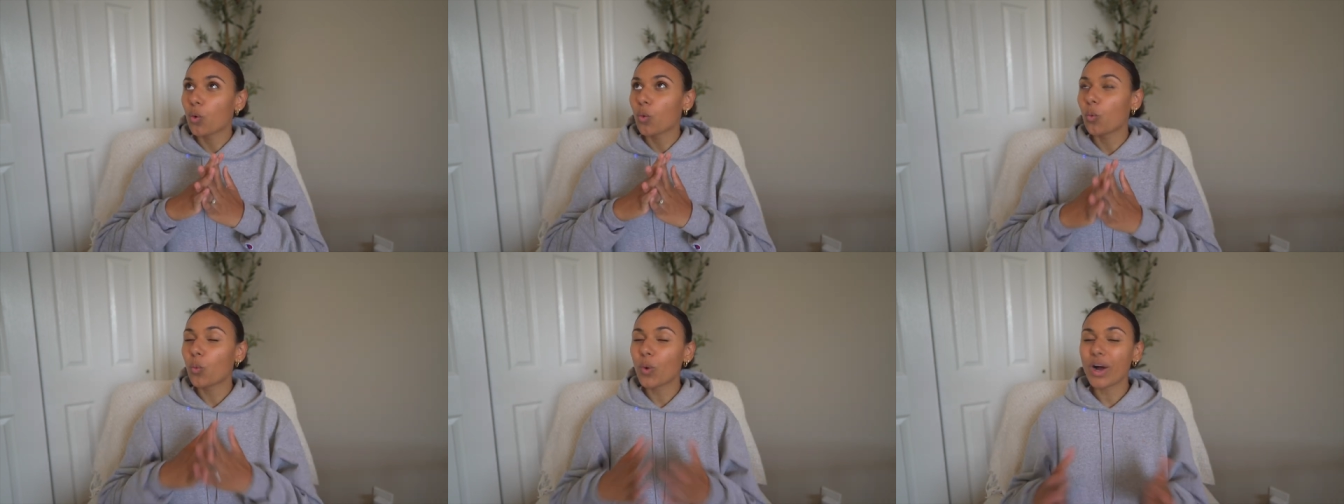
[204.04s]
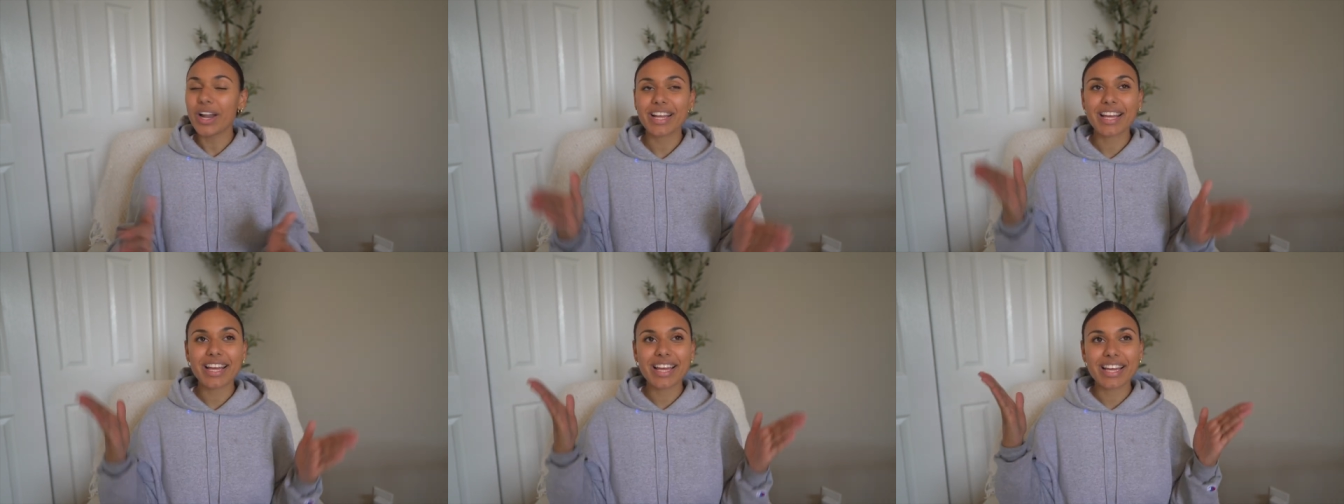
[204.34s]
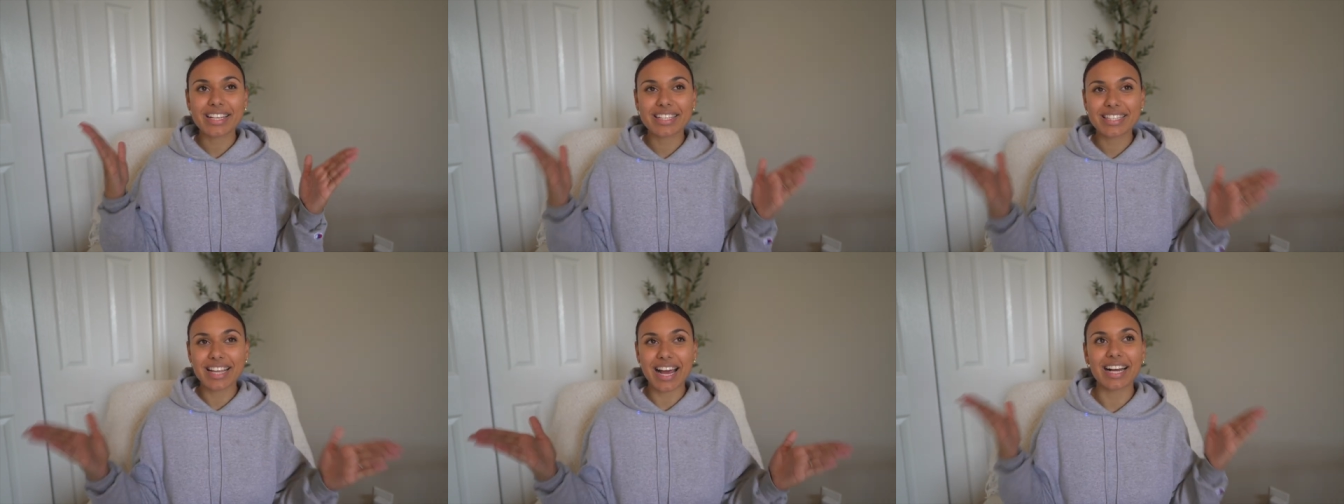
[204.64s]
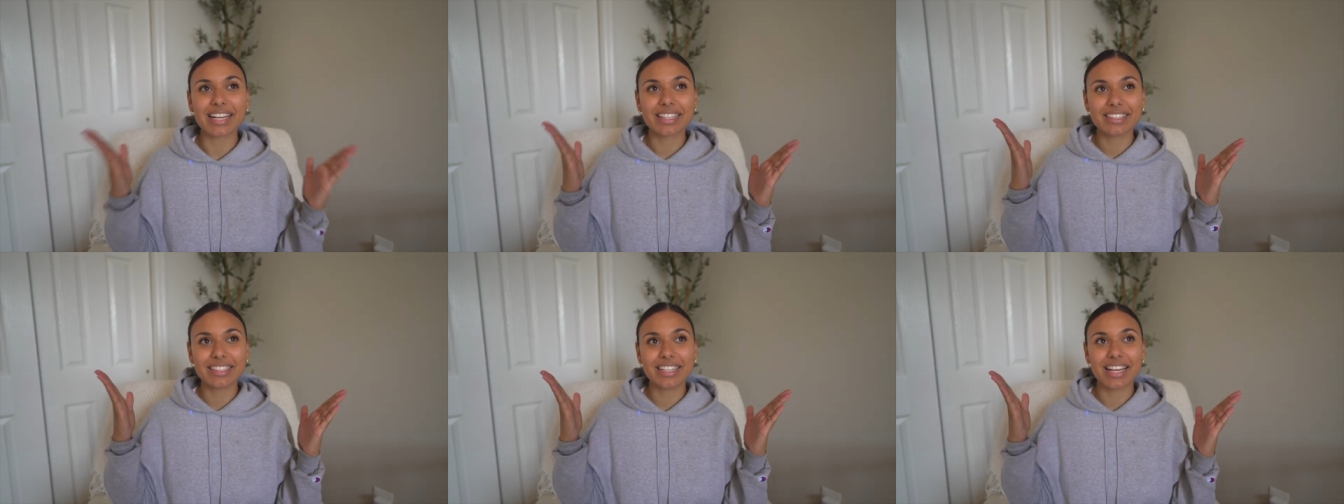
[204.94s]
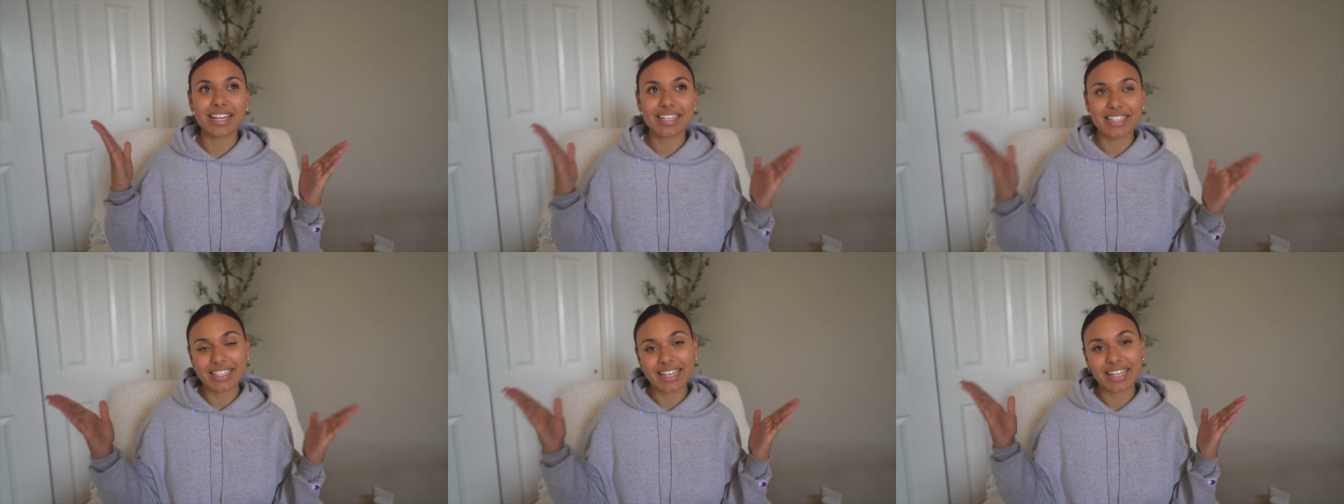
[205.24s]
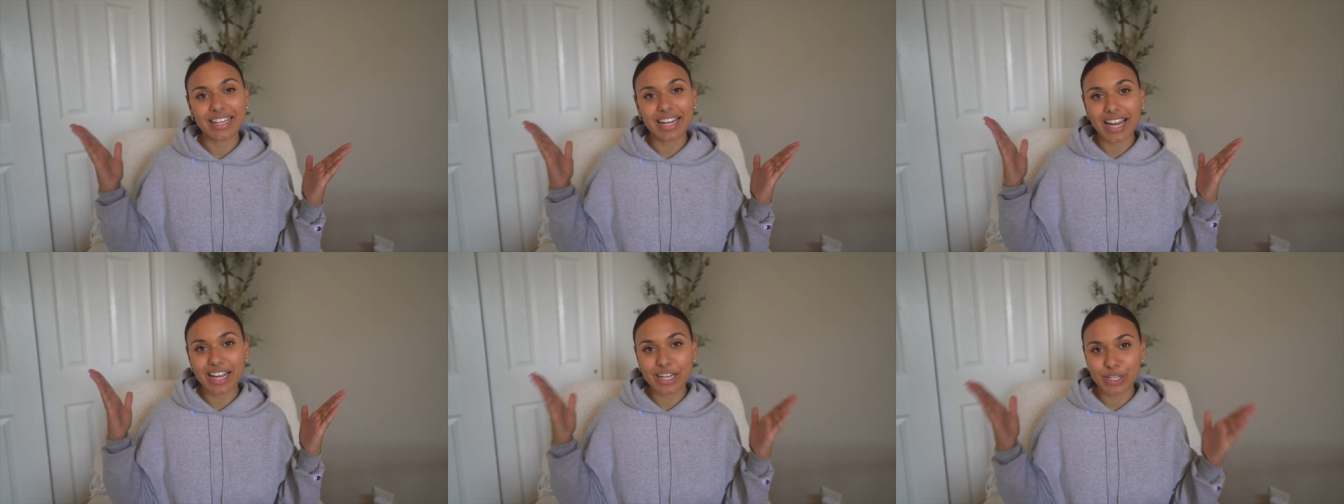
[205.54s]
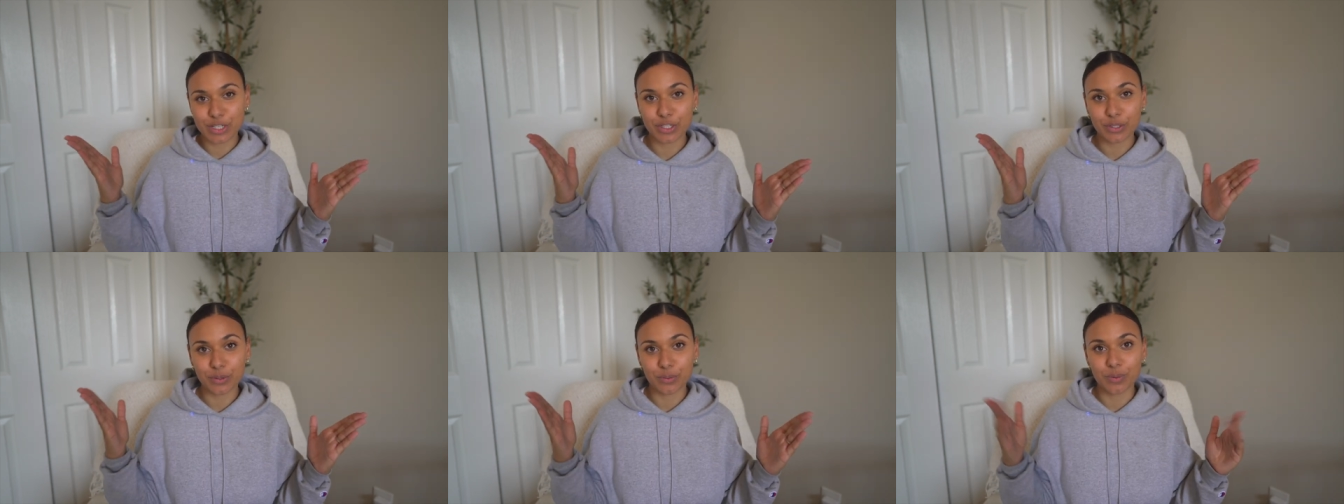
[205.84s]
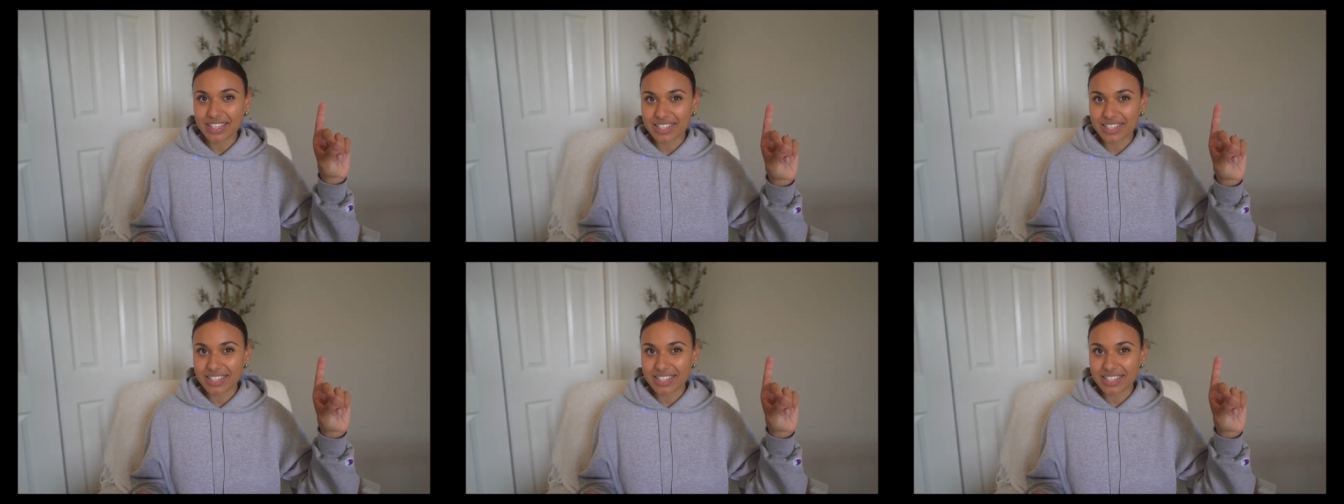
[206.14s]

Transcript: What exactly did I do?